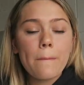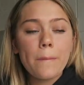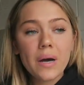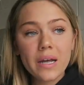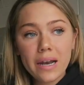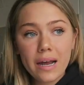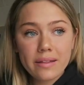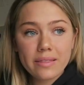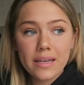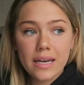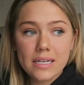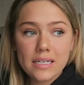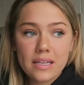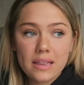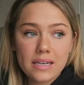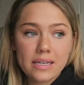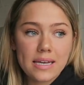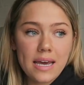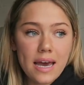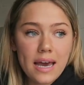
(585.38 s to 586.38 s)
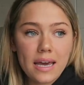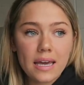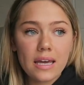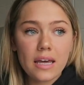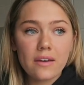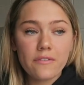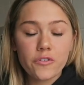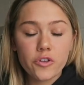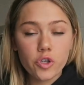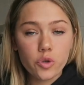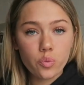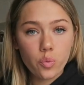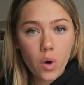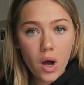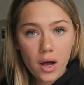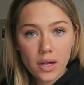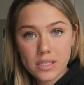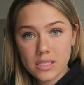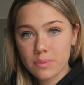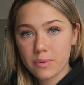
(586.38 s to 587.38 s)
But at the end of the day, if you
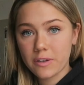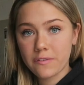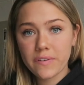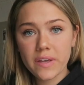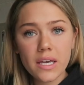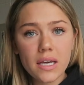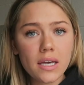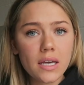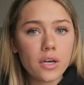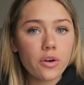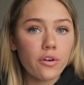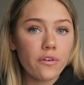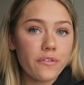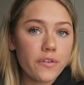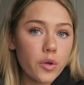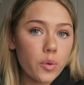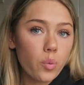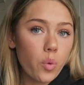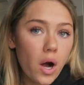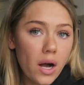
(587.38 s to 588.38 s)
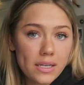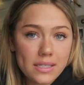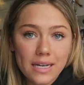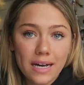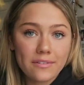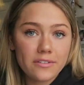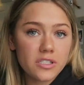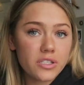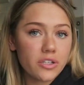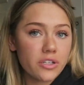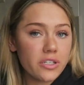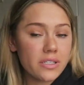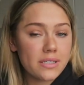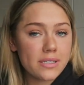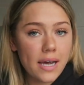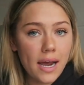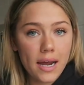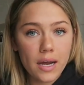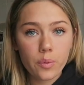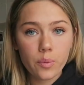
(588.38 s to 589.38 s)
want to be vegan or if you want to have a certain
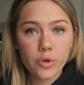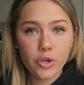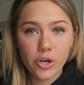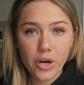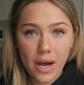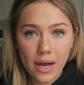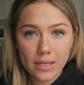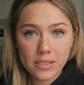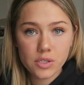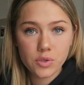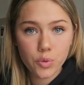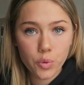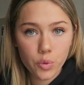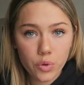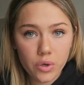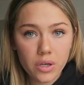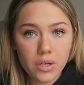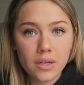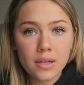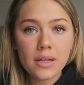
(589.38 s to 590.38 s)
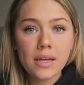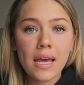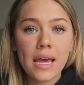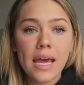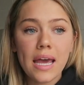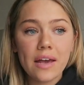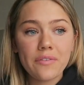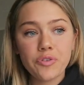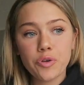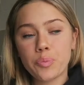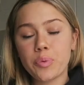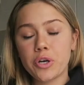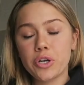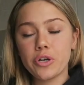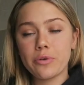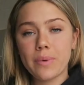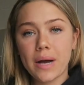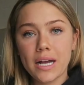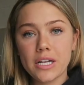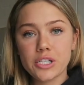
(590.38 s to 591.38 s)
diet when you're at school, if you put
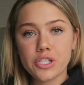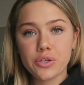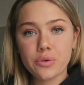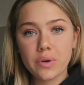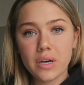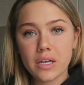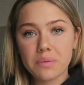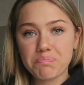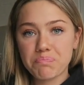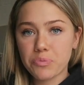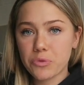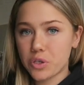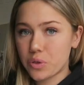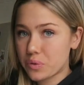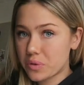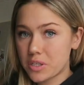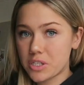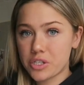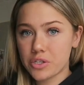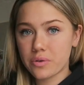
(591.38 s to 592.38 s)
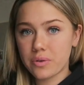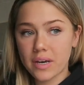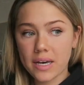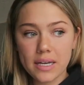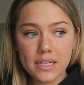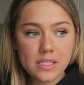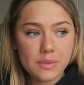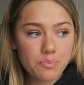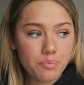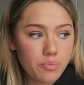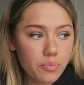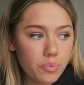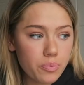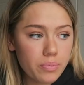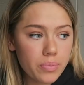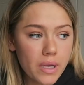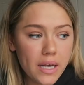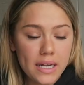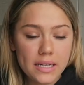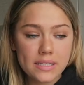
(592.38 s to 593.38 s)
your mind to it, you can do it.
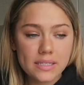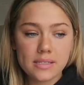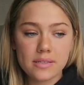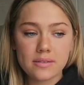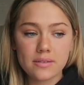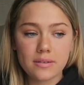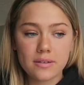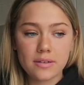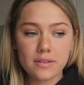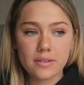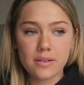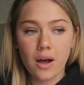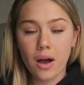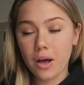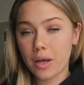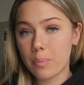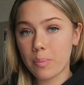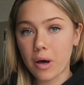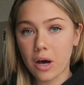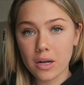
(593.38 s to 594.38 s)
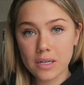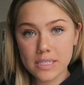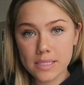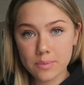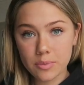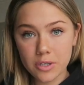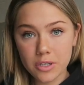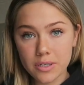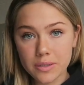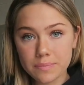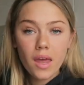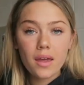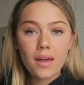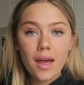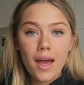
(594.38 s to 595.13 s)
It's not impossible.